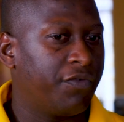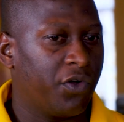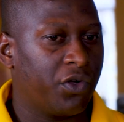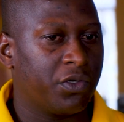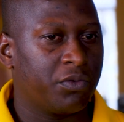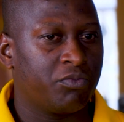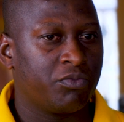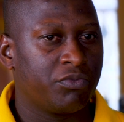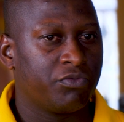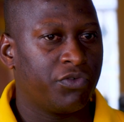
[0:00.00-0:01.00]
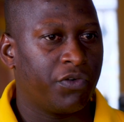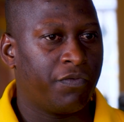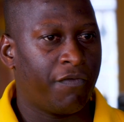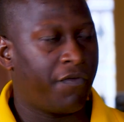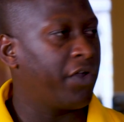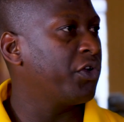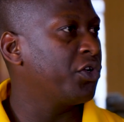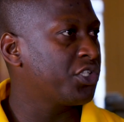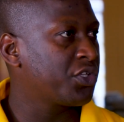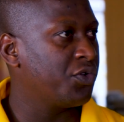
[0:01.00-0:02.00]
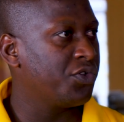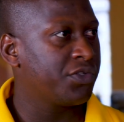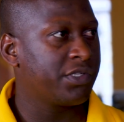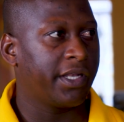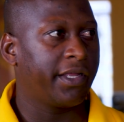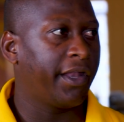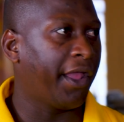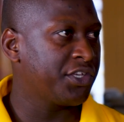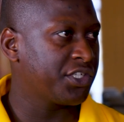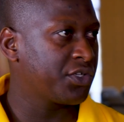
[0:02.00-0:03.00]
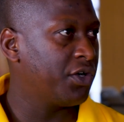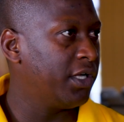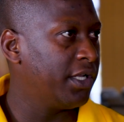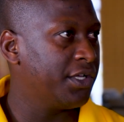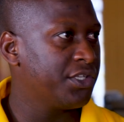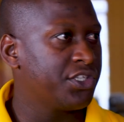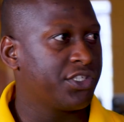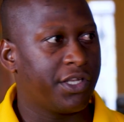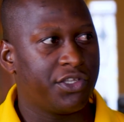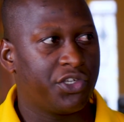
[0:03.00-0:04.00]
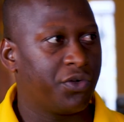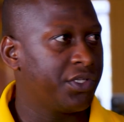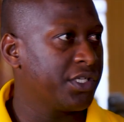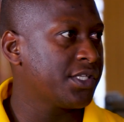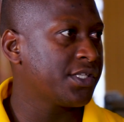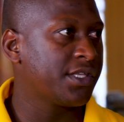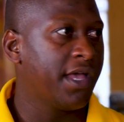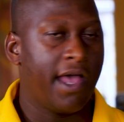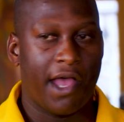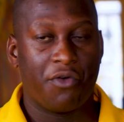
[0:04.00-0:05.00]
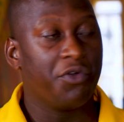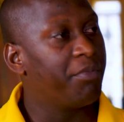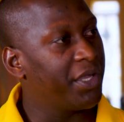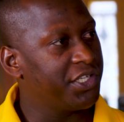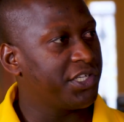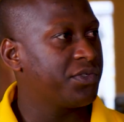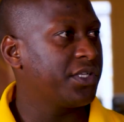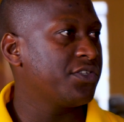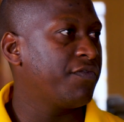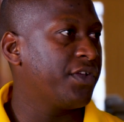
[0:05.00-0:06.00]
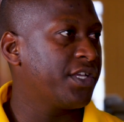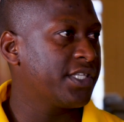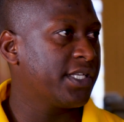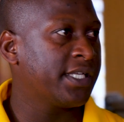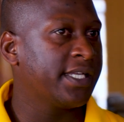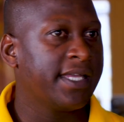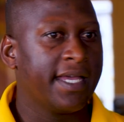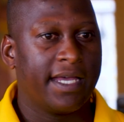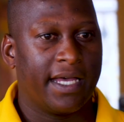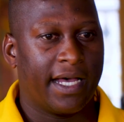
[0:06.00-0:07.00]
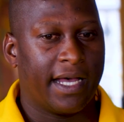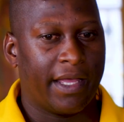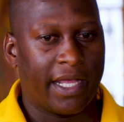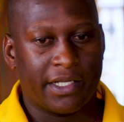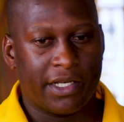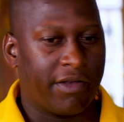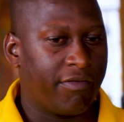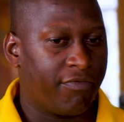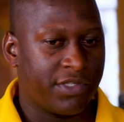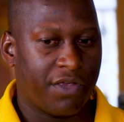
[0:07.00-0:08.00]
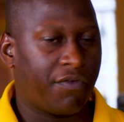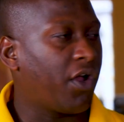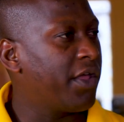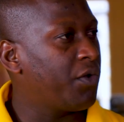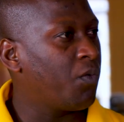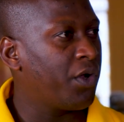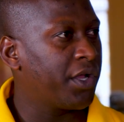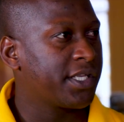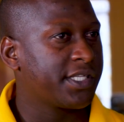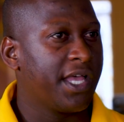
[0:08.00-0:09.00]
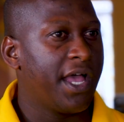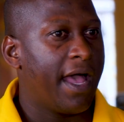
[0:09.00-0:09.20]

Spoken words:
for very good schools: St. Ignatius College, St. George's, Rupert Jesuit University, and in several other works.